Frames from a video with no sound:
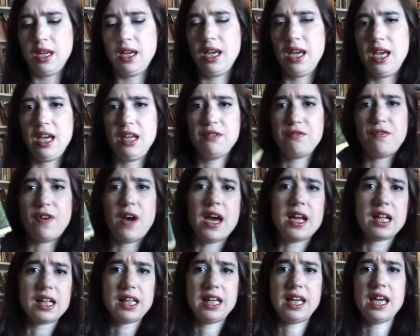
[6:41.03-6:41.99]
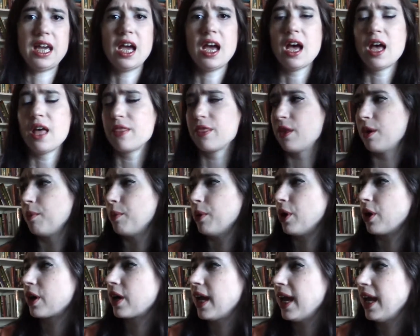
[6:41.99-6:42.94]
And finally, the
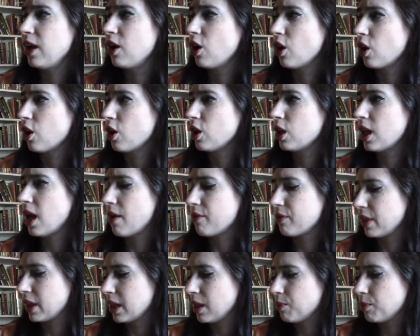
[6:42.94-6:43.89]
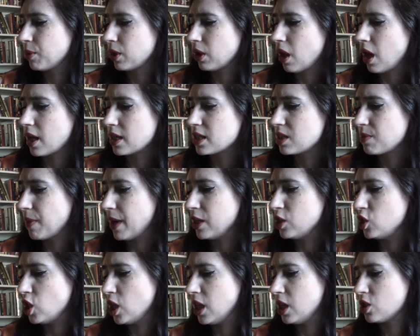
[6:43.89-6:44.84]
book A Girl of the Limberlost by
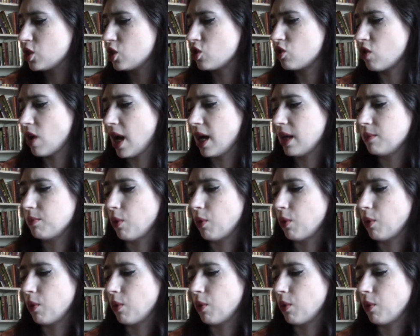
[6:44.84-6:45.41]
Jean Stratton